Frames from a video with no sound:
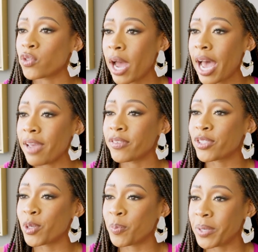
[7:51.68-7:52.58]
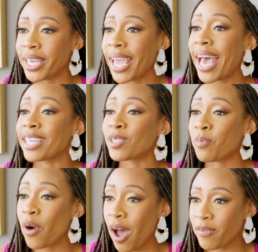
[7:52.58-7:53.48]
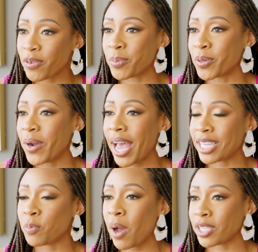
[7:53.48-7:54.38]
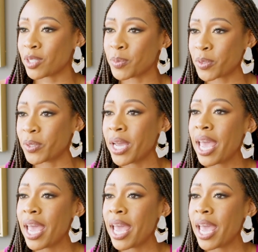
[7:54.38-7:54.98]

Strive to be as profitable as possible